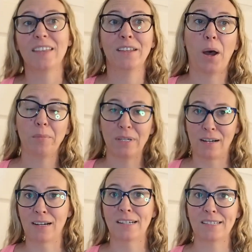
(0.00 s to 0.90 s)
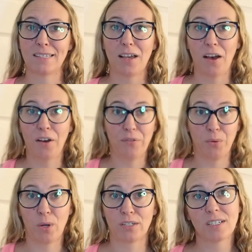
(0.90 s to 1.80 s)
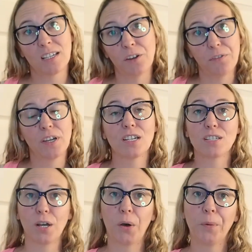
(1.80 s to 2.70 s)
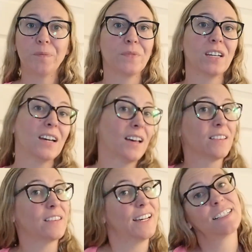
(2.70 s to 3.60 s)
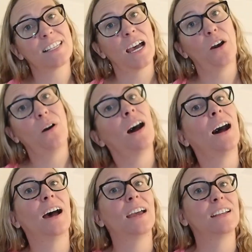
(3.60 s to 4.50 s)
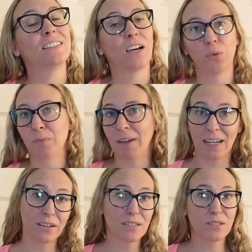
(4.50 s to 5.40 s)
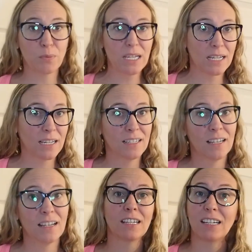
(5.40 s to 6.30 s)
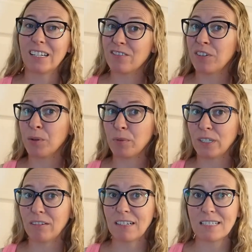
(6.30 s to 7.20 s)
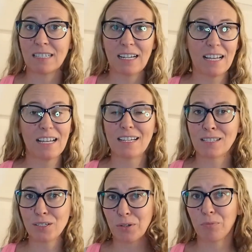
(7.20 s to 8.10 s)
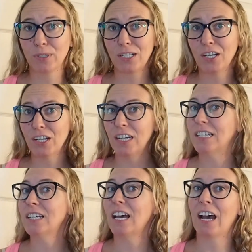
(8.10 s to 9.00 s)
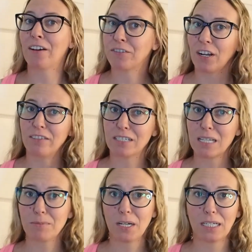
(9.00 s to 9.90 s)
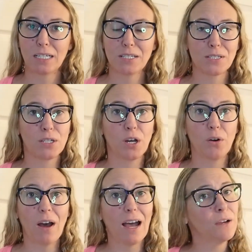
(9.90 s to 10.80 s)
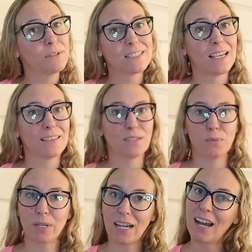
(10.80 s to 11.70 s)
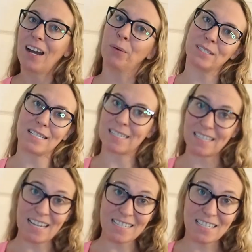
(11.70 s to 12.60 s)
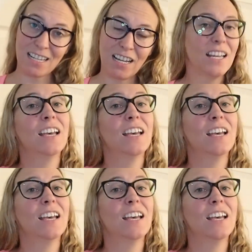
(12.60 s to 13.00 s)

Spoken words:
not because of the water itself. So that is how I dealt with my hair this week. It's feeling pretty great today. It's looking pretty good after having slept on it. So I would say this week was a success.